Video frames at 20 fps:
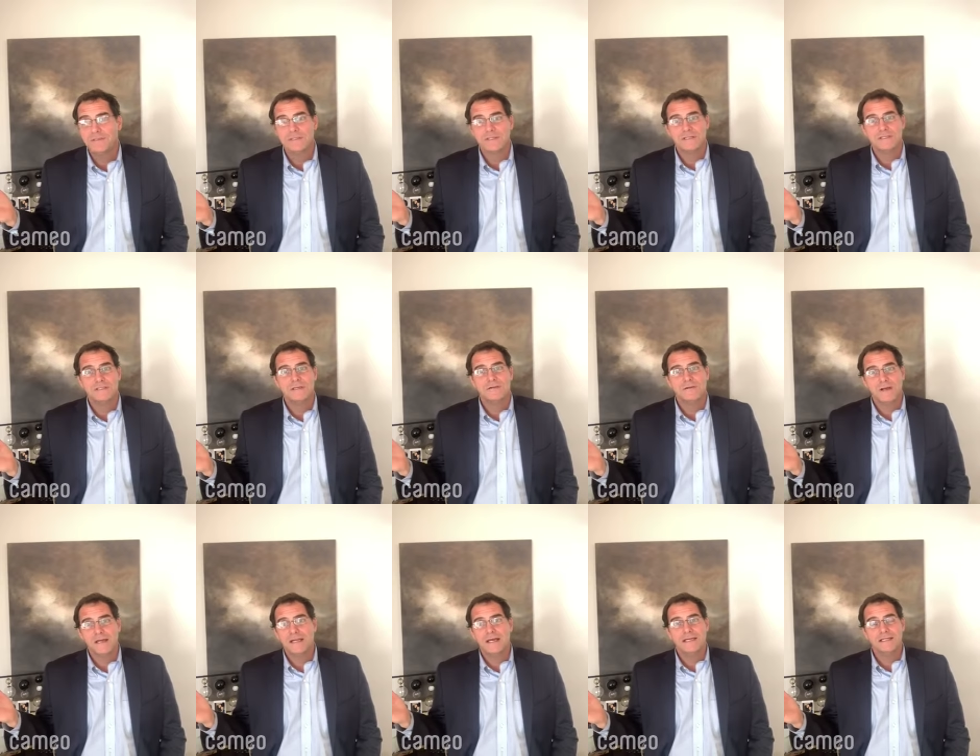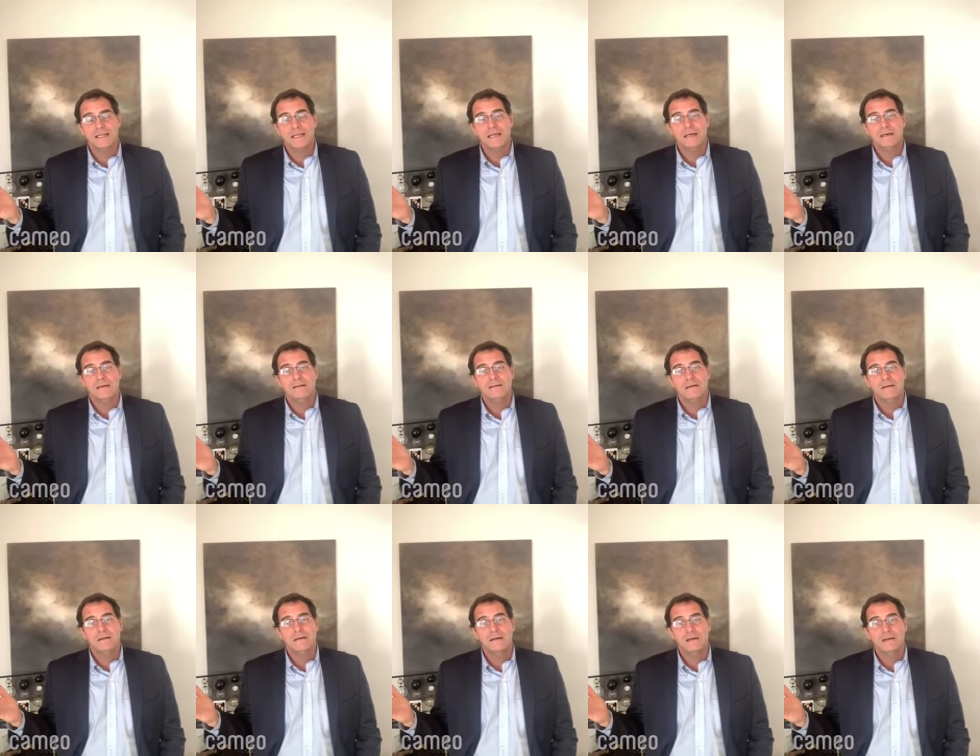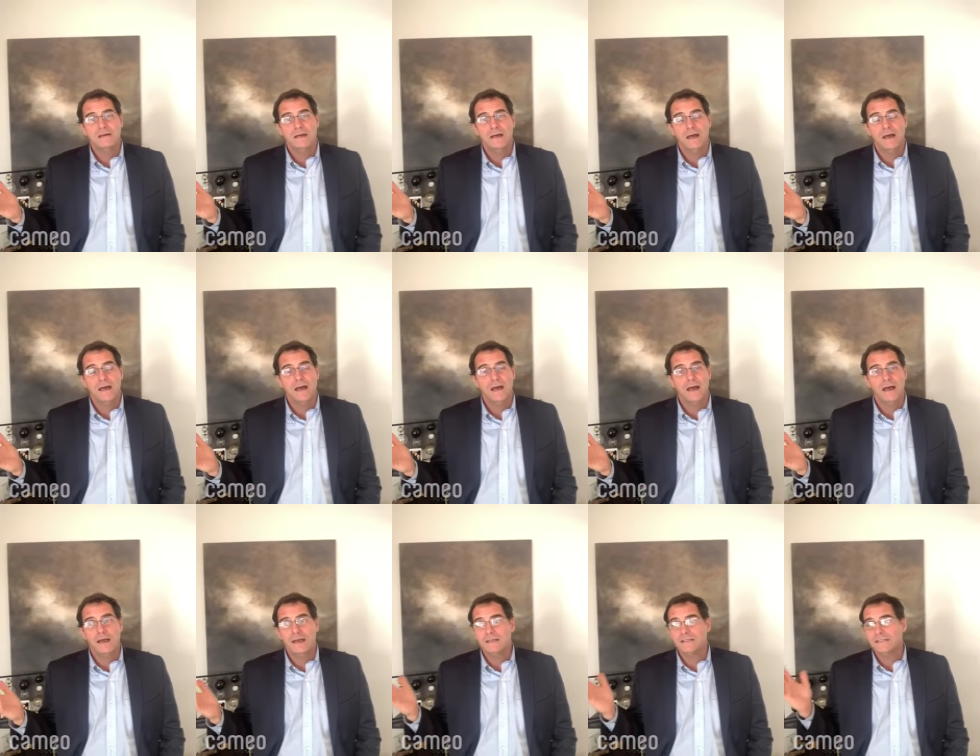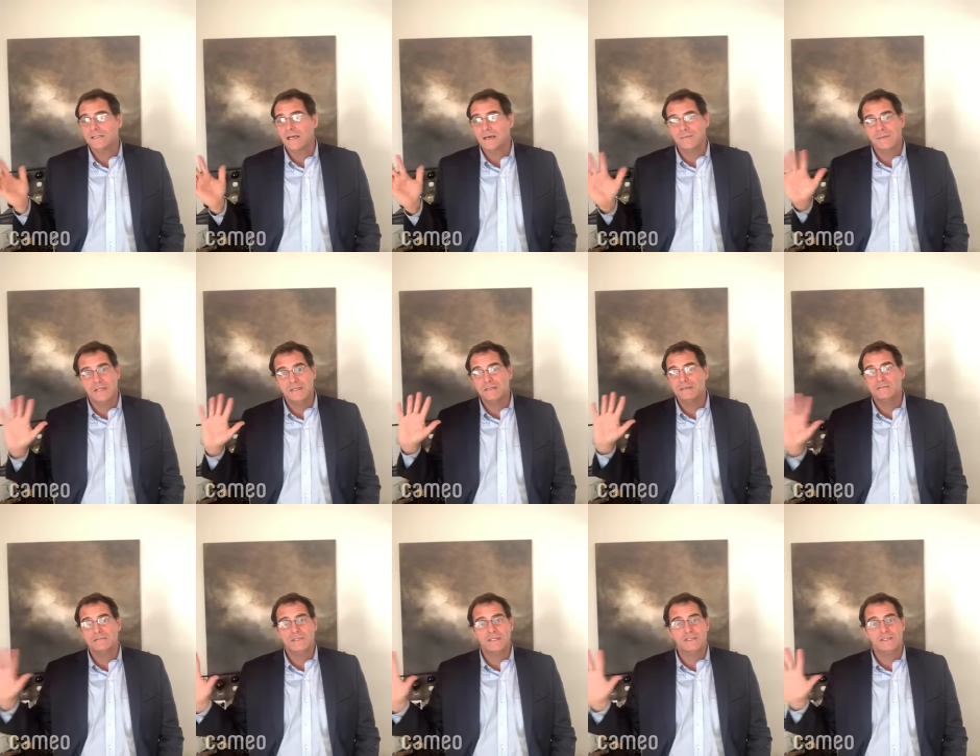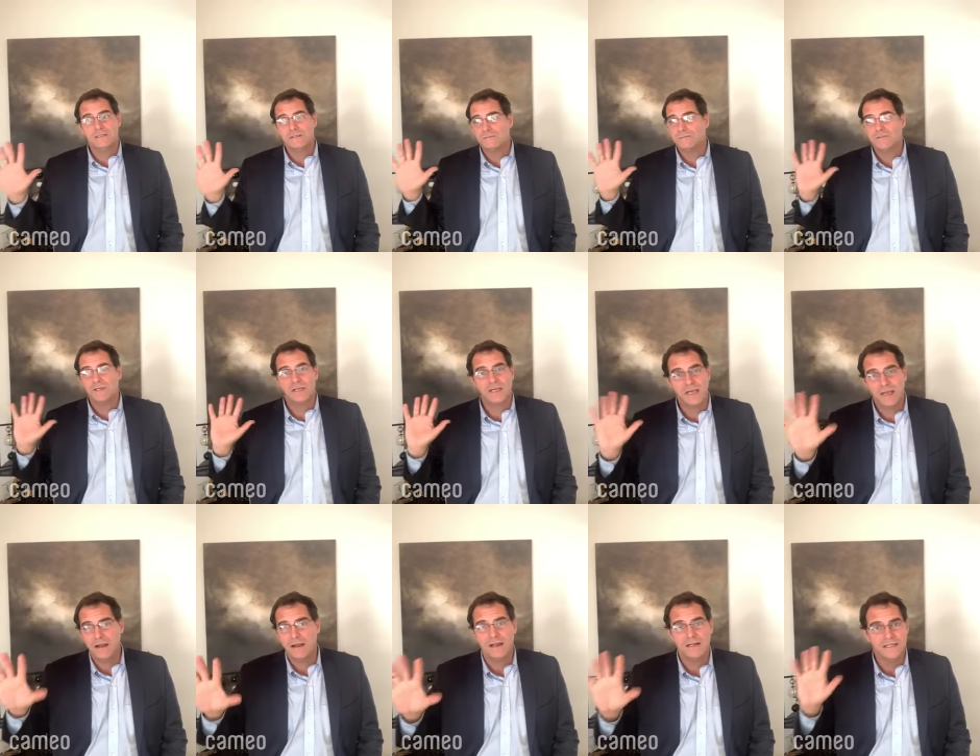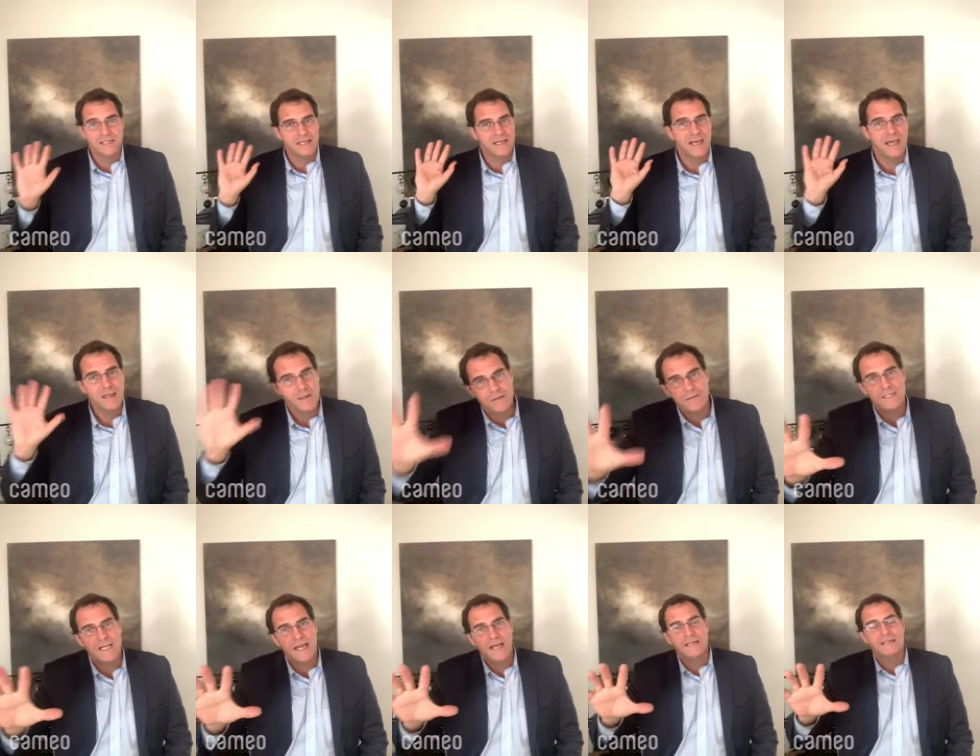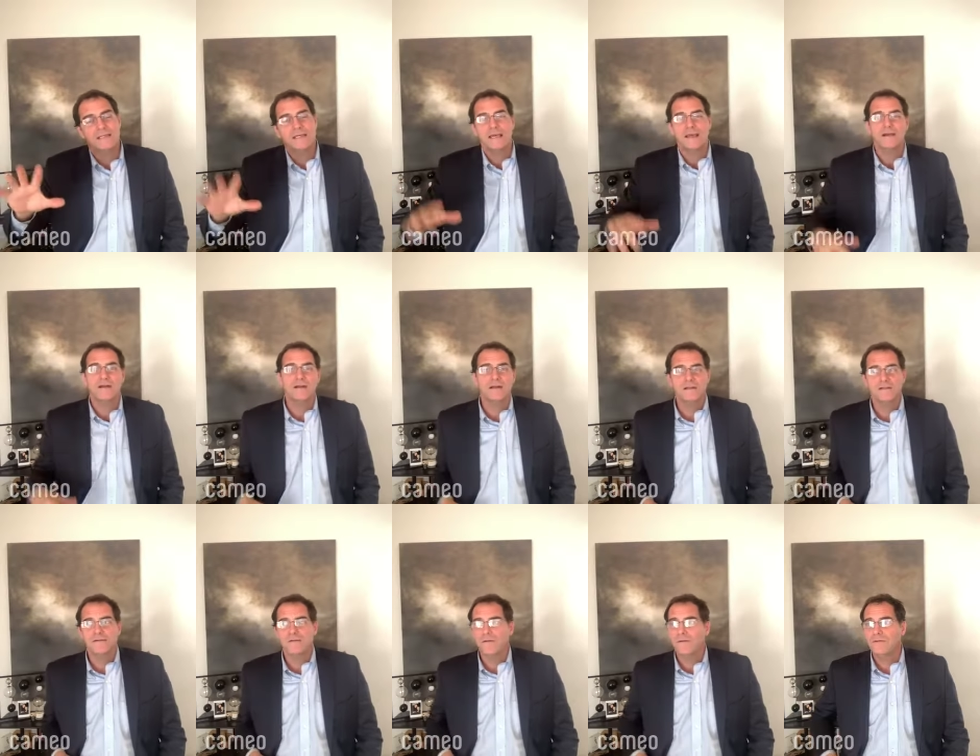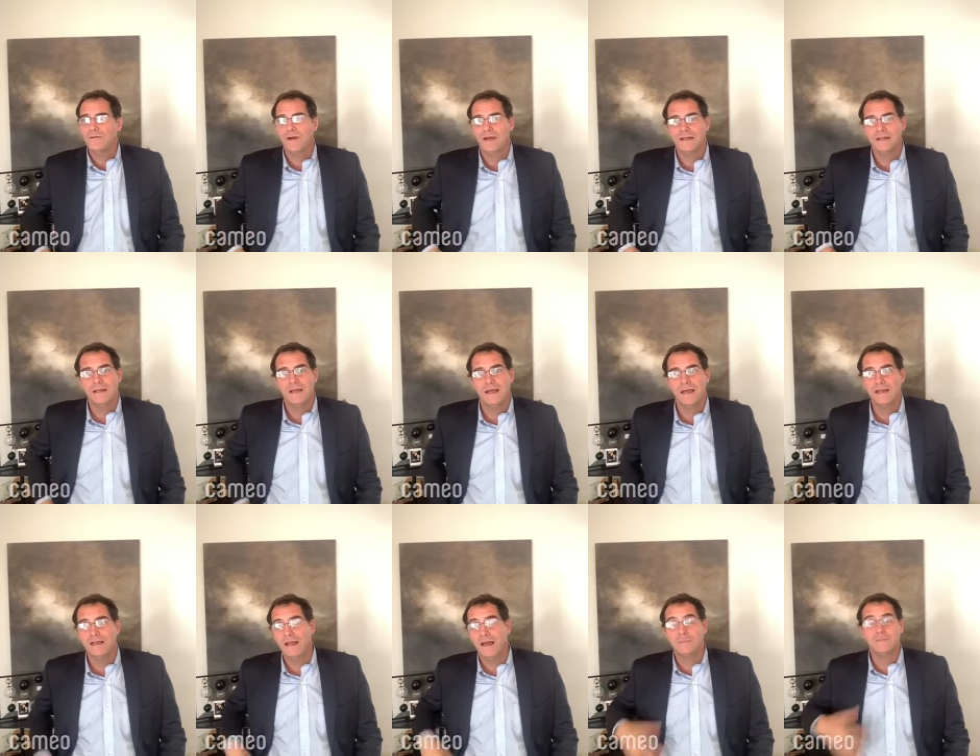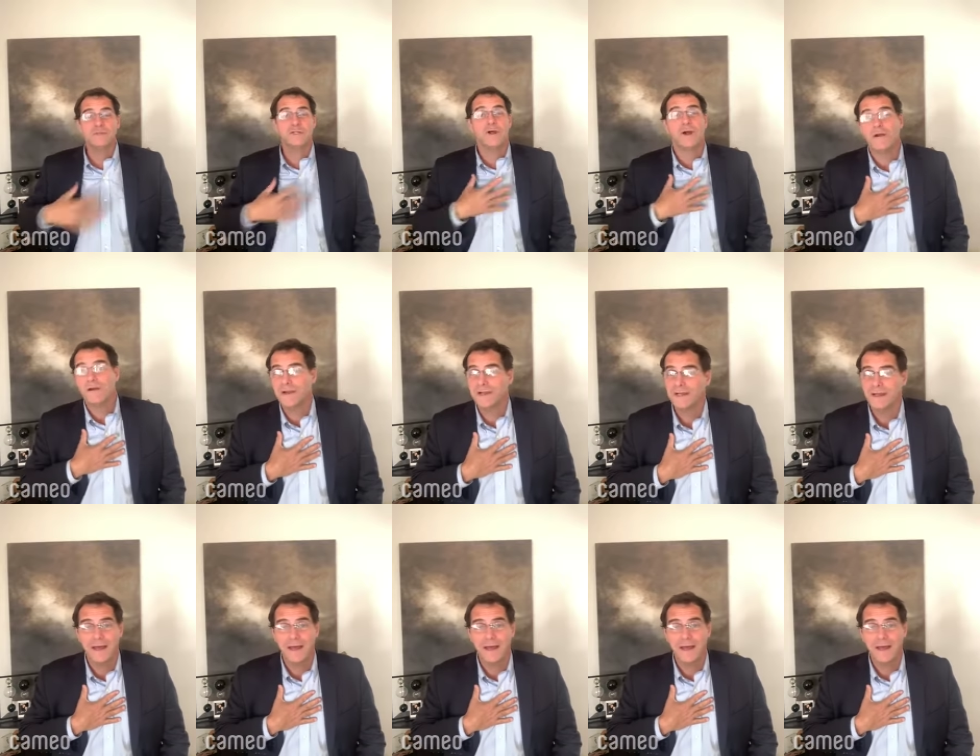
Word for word: with such a great idea. Uh, it's, I mean, just to, to care and to get your dad to carry it through. And, and I'm sorry,